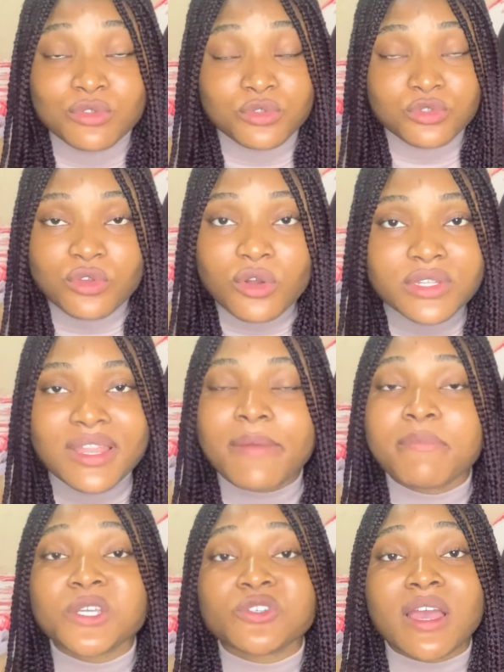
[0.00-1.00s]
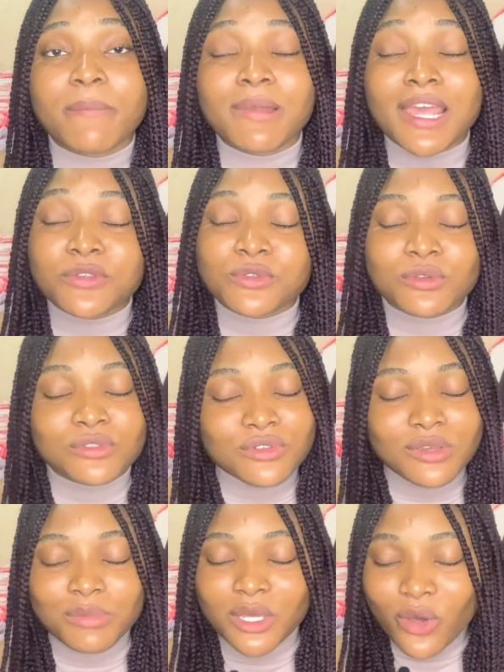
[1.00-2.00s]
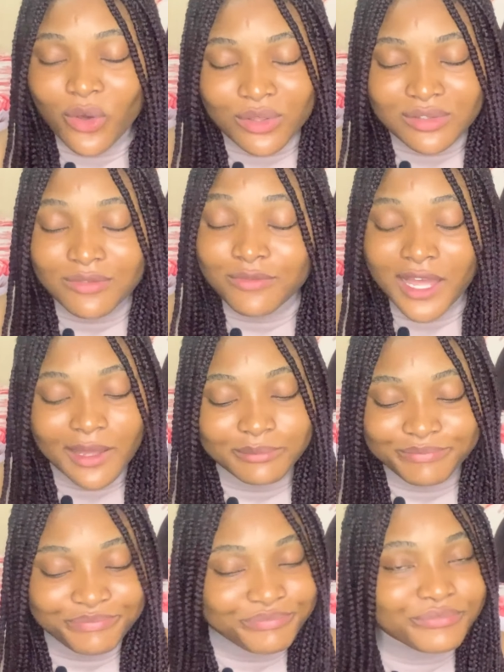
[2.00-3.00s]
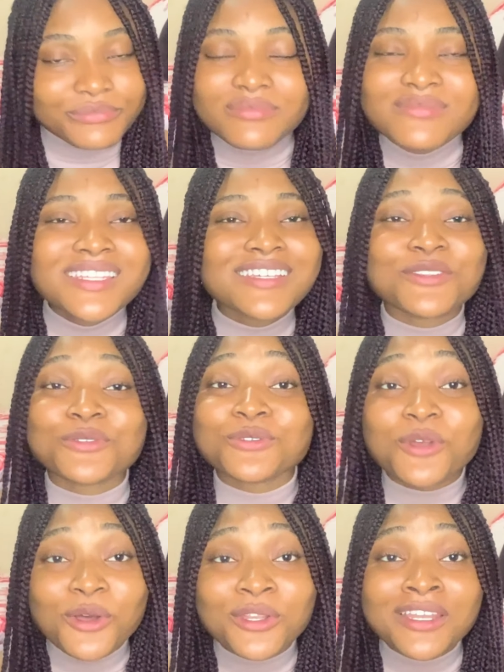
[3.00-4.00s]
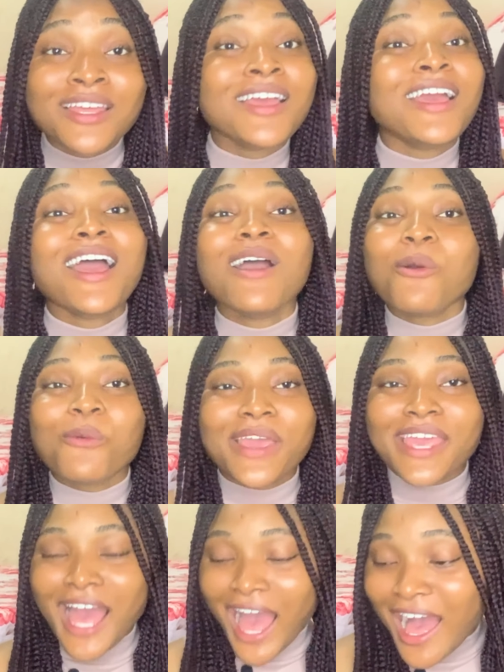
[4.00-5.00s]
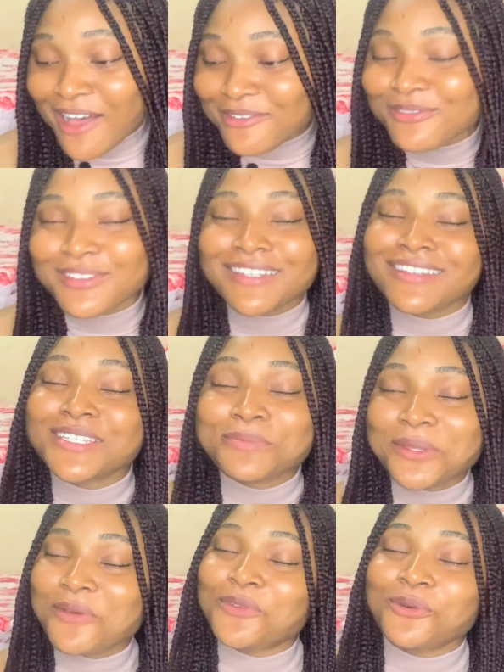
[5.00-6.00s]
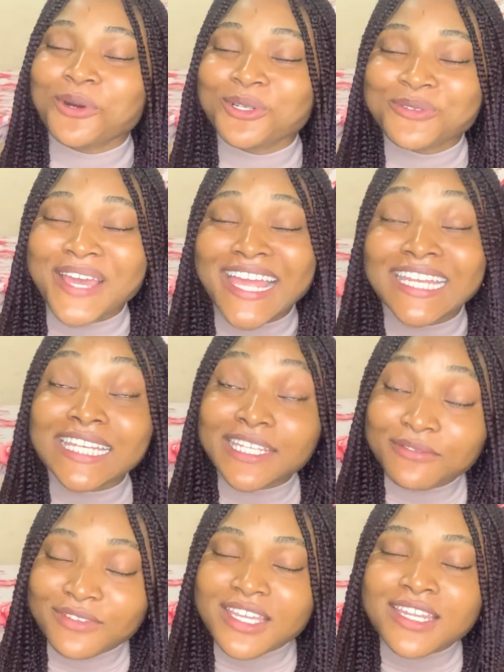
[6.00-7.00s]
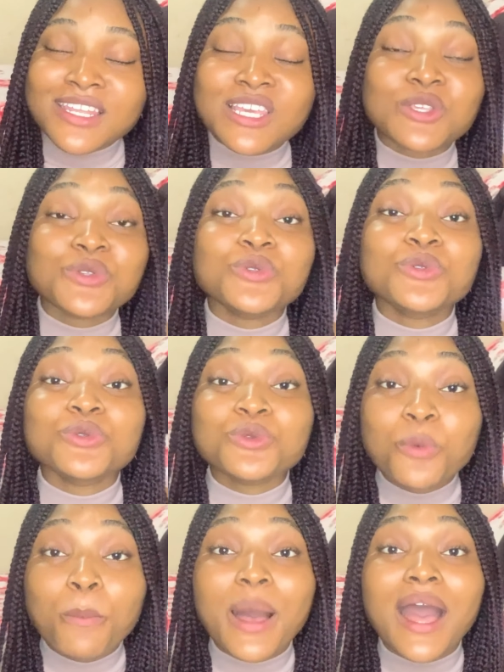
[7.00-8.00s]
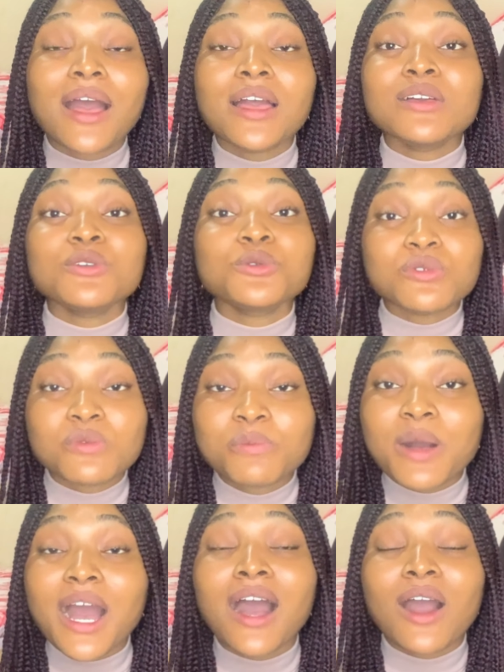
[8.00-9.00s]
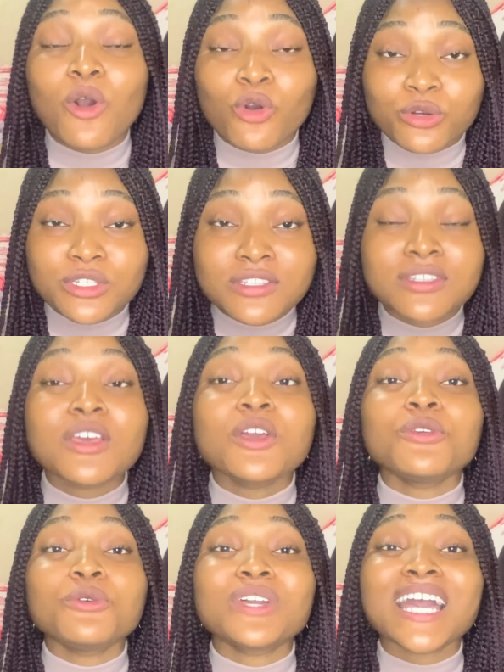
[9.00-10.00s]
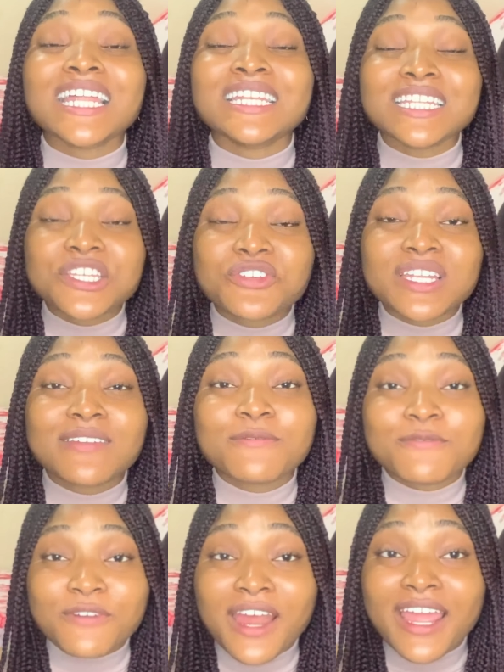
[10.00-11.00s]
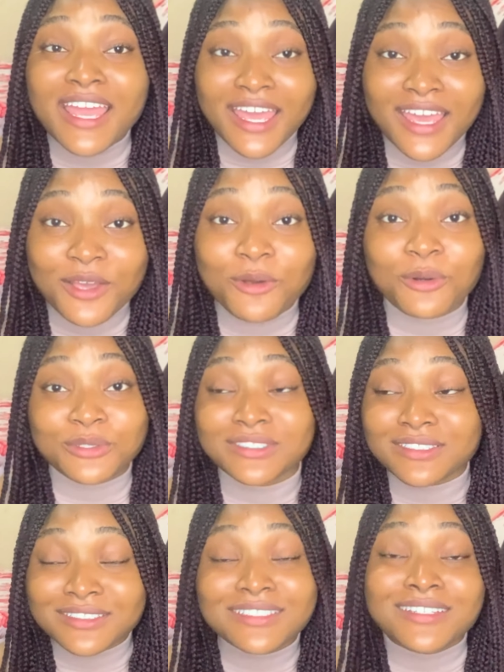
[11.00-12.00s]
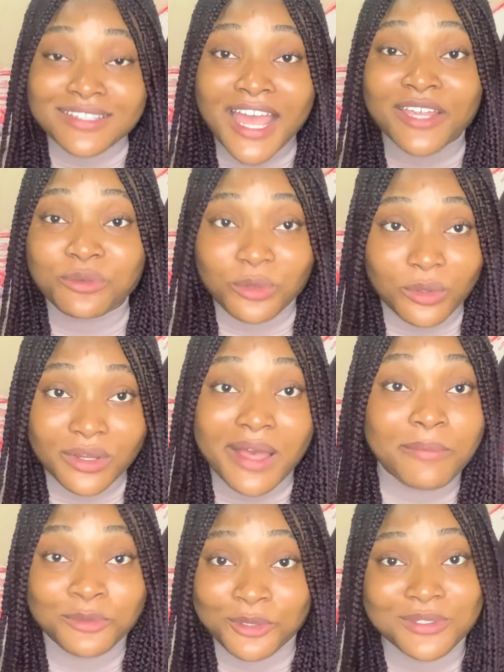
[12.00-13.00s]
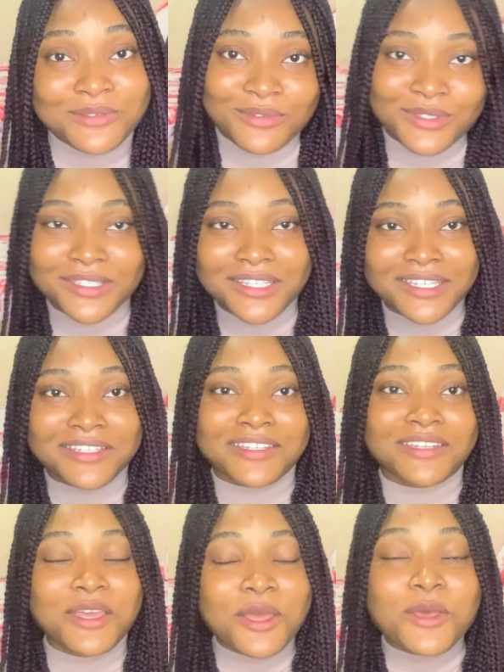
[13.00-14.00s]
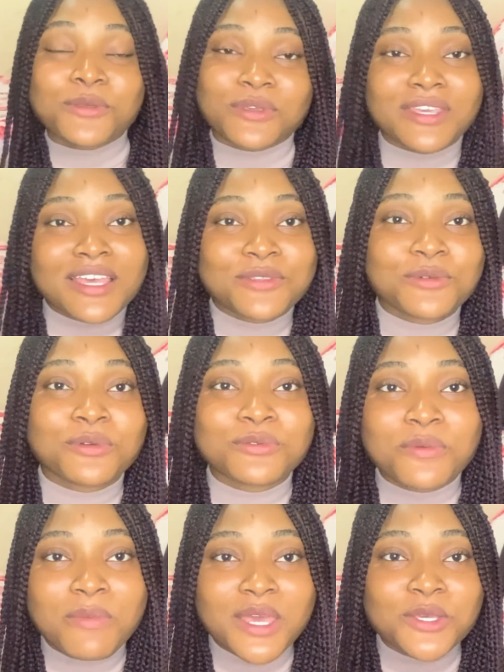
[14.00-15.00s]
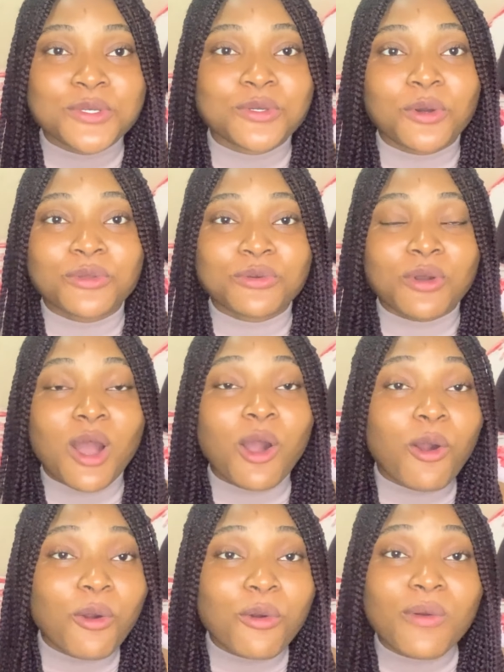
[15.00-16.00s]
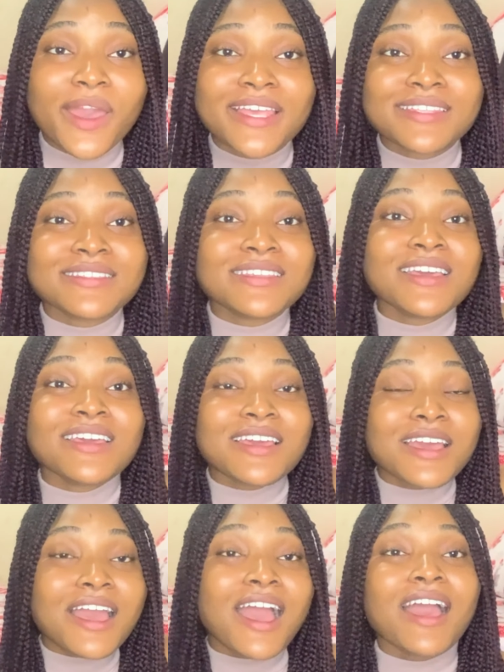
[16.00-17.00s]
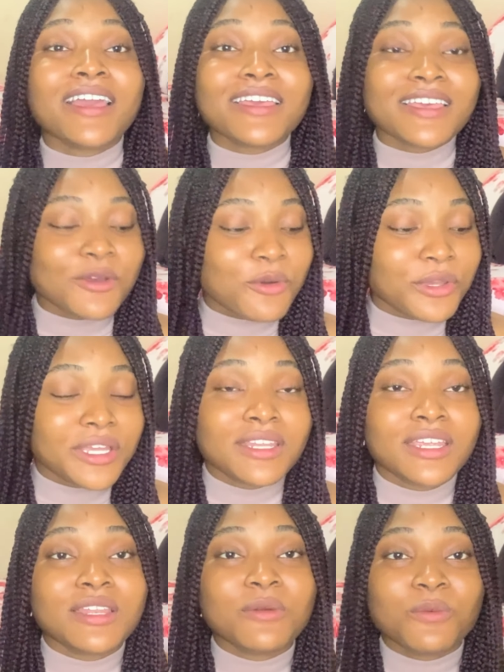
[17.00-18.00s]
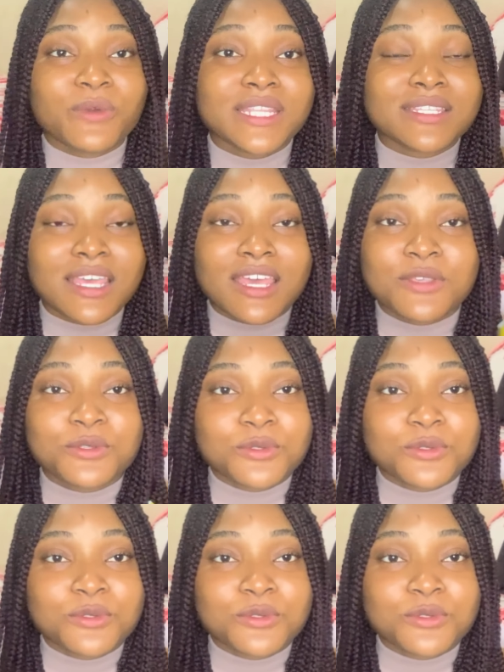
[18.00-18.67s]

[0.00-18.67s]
to the sun. I make sure I apply sunscreen because the sun we have in this part of the world where I live in is super hot. You can literally fry egg on the sidewalk. I'm not even kidding. So yes, you want to make sure you are always going in with a